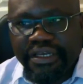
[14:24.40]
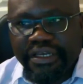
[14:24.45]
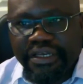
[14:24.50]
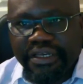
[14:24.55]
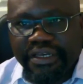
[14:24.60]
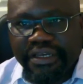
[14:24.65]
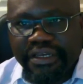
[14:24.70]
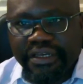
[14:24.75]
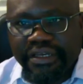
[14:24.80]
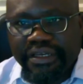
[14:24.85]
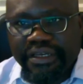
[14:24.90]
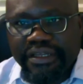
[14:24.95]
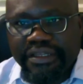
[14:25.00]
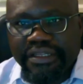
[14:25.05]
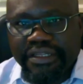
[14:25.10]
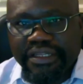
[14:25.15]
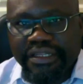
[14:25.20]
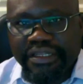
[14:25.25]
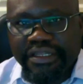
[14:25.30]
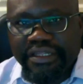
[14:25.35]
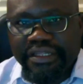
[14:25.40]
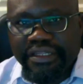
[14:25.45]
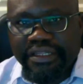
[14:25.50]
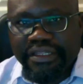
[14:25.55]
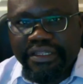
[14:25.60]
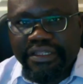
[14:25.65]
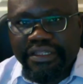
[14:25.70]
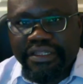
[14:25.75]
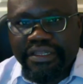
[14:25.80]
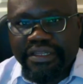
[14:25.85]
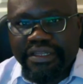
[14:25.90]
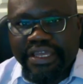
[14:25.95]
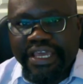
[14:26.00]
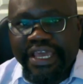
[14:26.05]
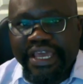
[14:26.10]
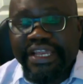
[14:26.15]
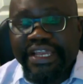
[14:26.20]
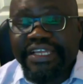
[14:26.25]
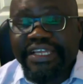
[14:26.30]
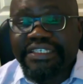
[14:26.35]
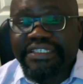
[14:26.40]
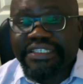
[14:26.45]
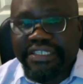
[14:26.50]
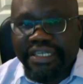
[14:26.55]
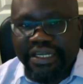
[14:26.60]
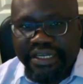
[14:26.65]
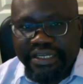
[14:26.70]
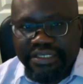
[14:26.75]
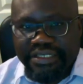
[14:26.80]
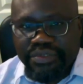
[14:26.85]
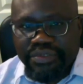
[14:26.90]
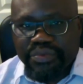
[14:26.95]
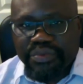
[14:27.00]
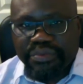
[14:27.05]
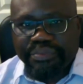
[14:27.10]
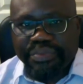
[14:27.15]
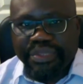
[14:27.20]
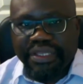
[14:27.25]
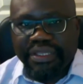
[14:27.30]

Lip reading: the early signs will